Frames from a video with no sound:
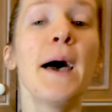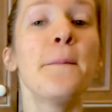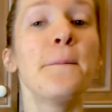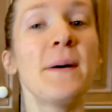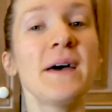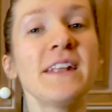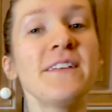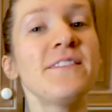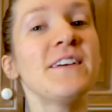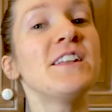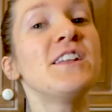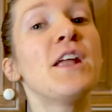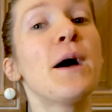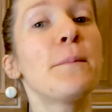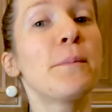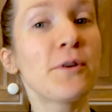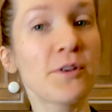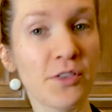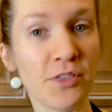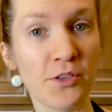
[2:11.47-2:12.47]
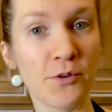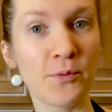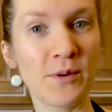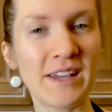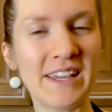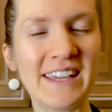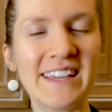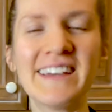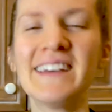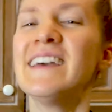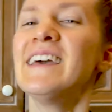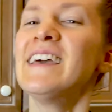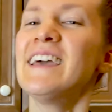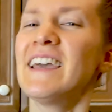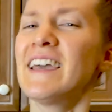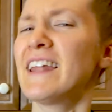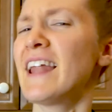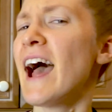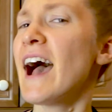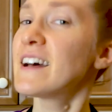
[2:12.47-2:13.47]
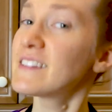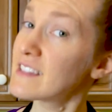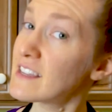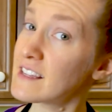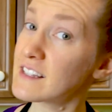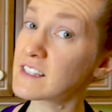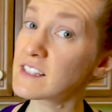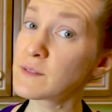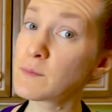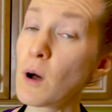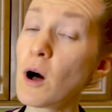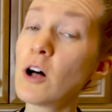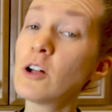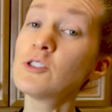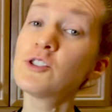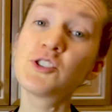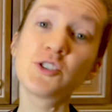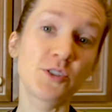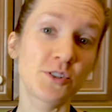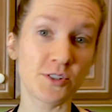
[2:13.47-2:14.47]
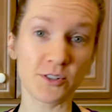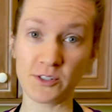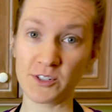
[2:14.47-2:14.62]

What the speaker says: Benefit number 3, it has a small juicer